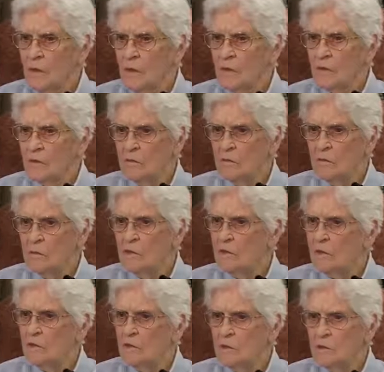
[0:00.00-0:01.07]
I don't
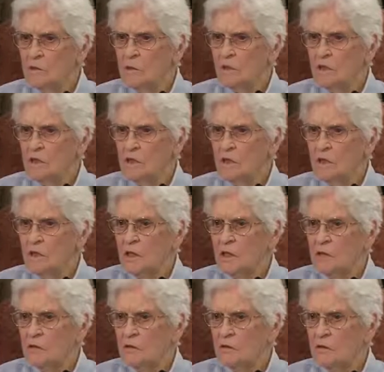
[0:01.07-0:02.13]
think there is much that
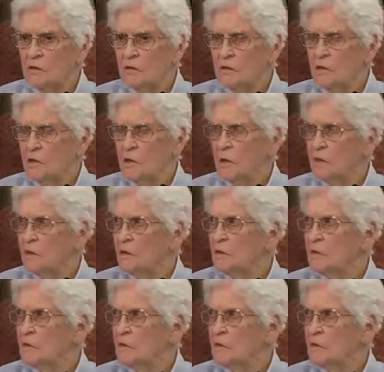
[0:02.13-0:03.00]
I don't like.